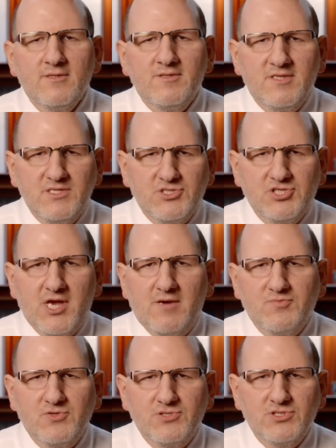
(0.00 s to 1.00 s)
These
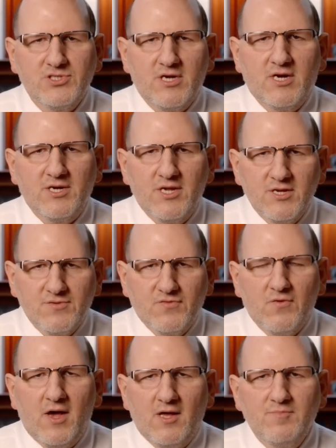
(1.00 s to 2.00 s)
chapters are here
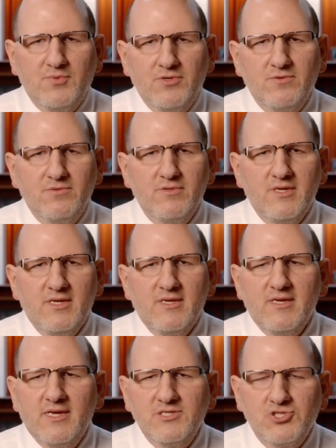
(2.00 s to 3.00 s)
to help you
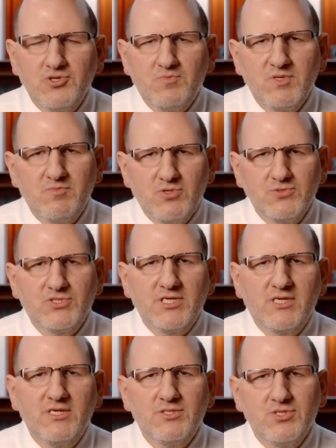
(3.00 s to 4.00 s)
and should be
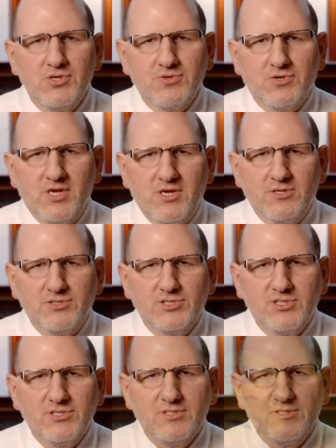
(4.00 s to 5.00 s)
music to your ears.